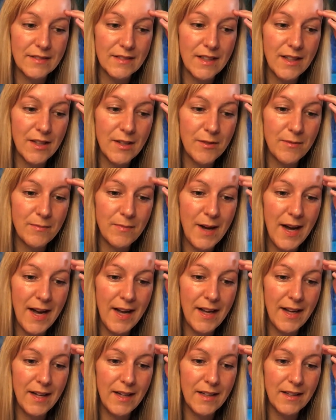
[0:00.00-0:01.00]

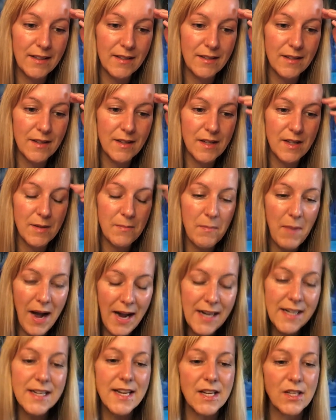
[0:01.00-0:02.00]
my
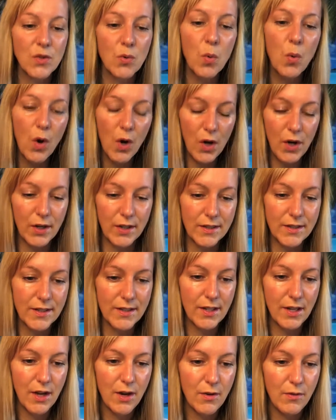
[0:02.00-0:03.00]
mind has
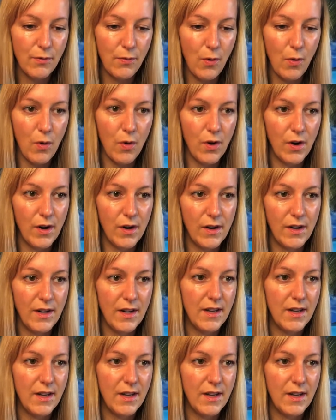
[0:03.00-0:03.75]
worked for